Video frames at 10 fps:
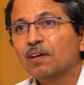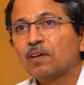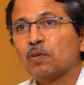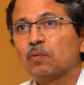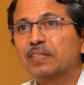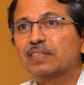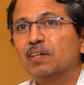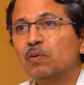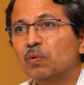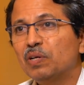So we
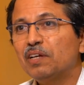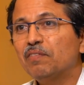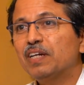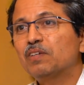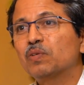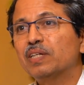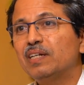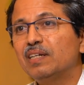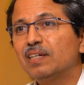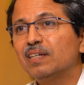said only way to
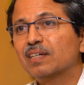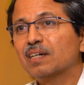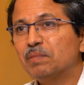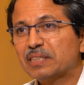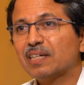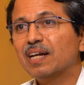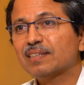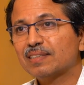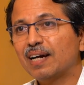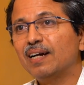really
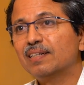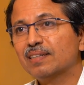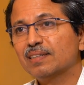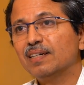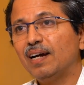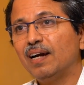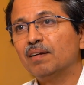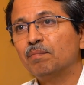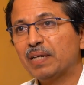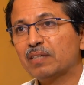commercialize that
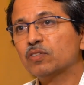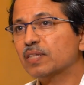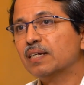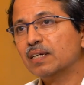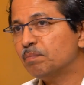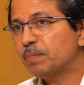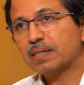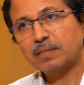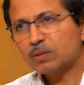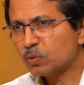and make a societal
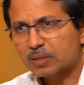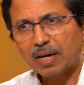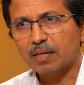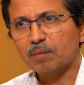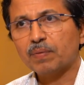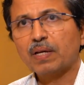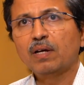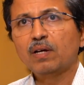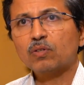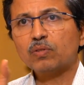impact is through startup.
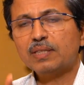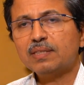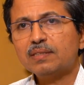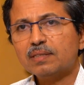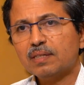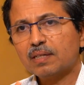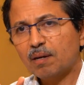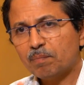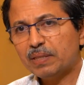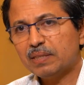So this
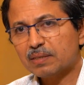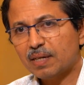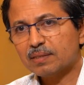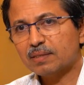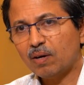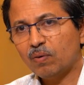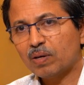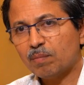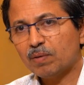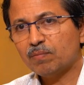company has now
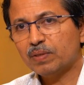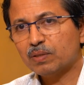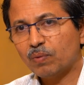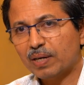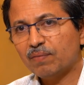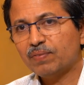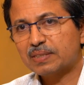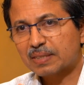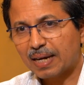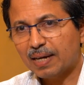come up with one of
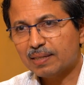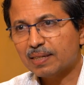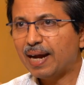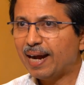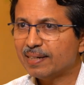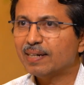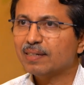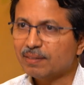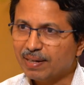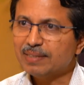its kind handheld
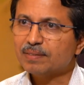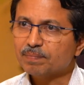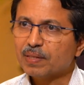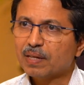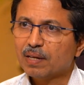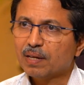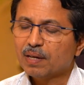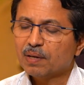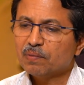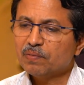device,
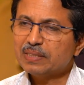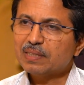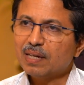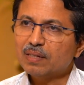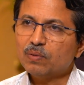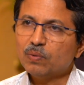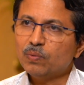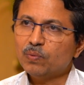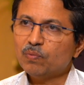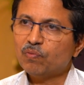which can
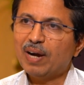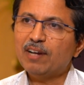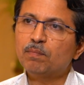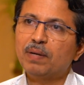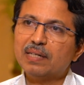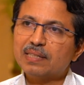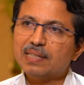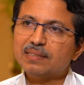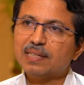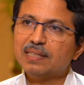do 5 blood
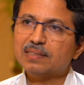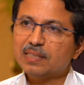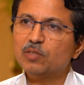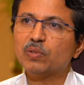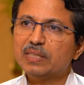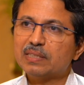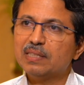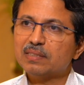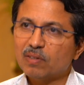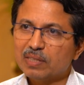tests and 3 urine
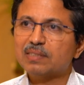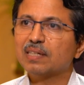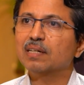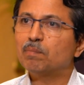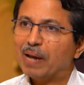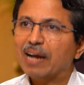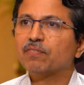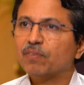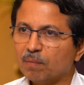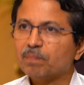tests on a single
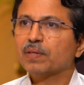platform.